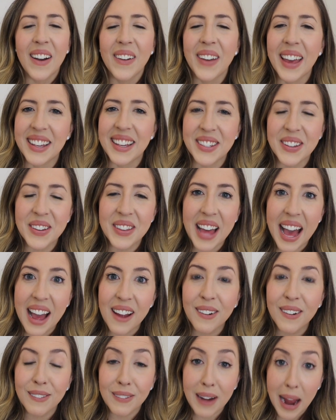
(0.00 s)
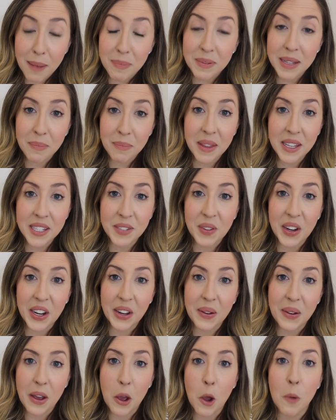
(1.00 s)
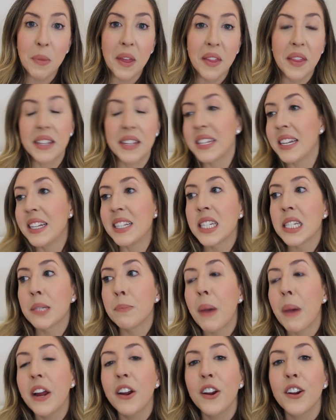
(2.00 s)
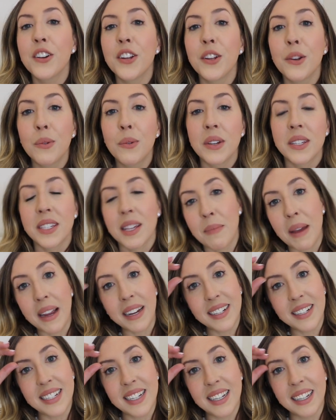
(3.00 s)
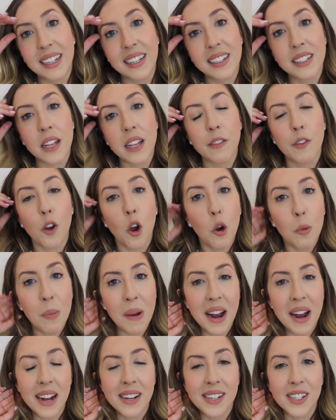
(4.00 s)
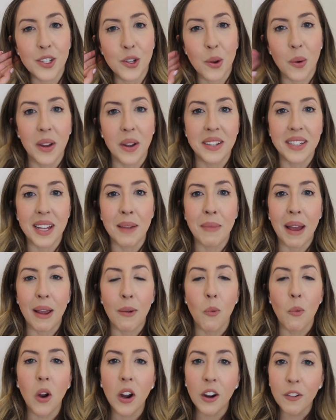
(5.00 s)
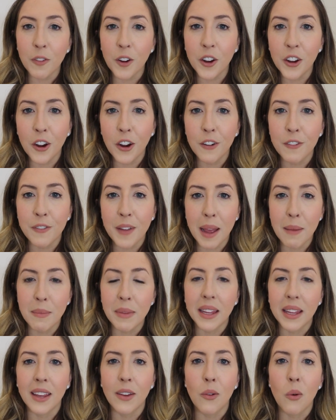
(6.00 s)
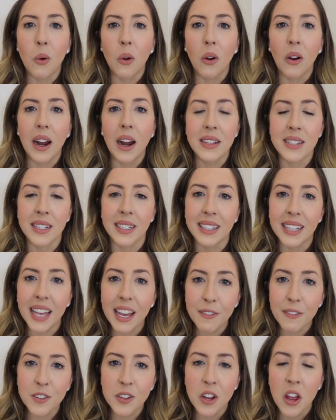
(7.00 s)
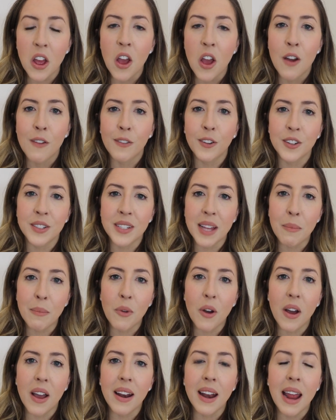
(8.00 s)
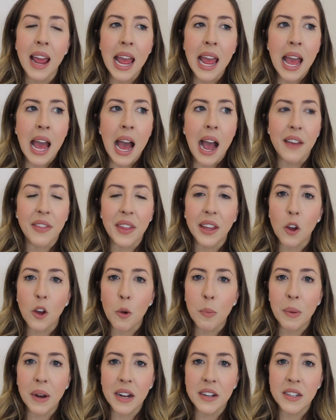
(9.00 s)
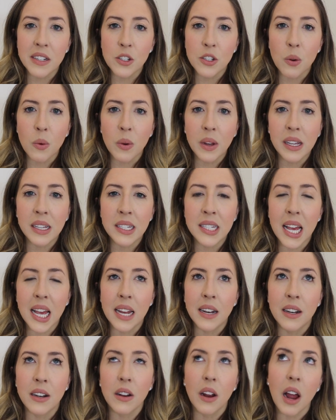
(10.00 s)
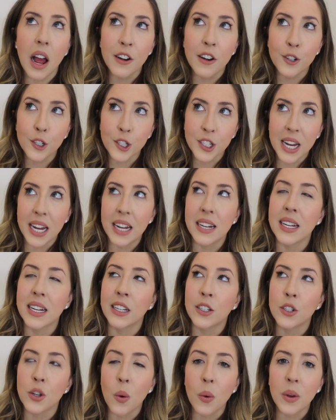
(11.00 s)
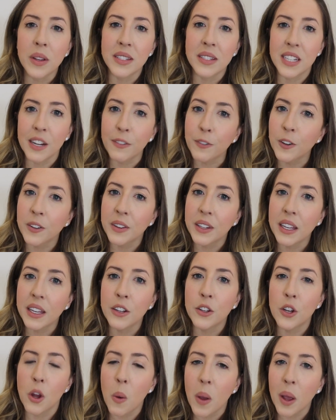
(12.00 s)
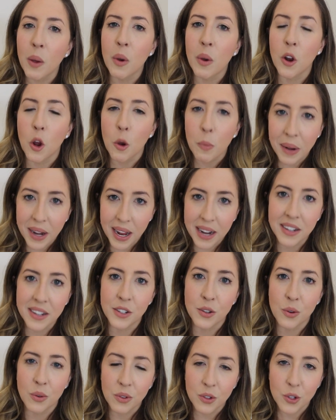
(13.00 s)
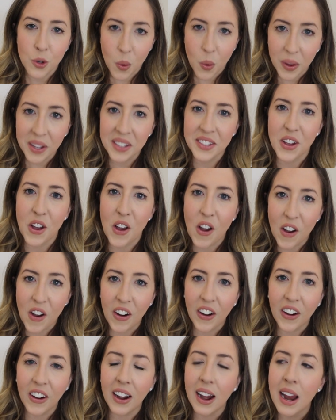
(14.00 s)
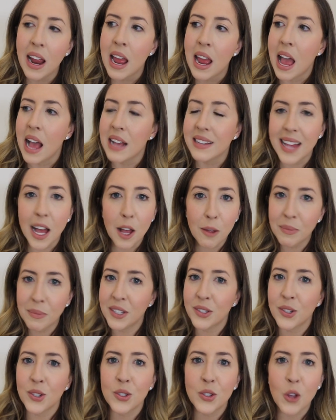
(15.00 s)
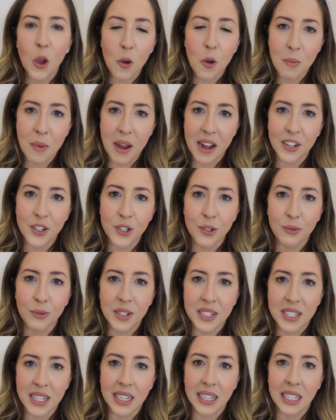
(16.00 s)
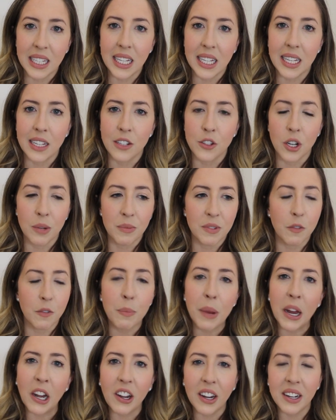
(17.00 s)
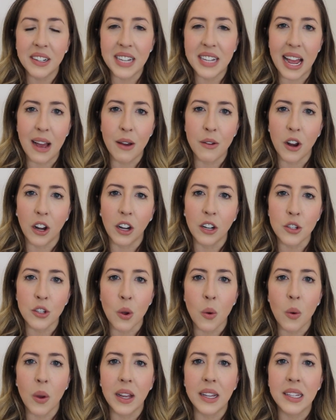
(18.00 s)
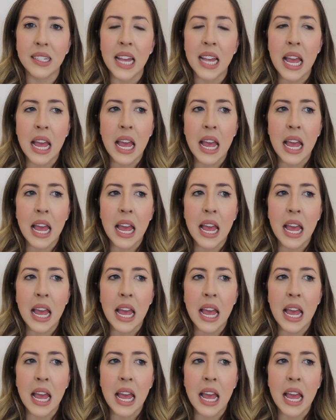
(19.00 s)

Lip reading: Okay, so that wraps up this video. I hope that this inspired you with some ideas of open-ended toys that might work for your family or as a gift for someone. I think open-ended toys and understanding toys differently, knowing what open-ended toys are, has helped me so much recently in terms of paring down our toys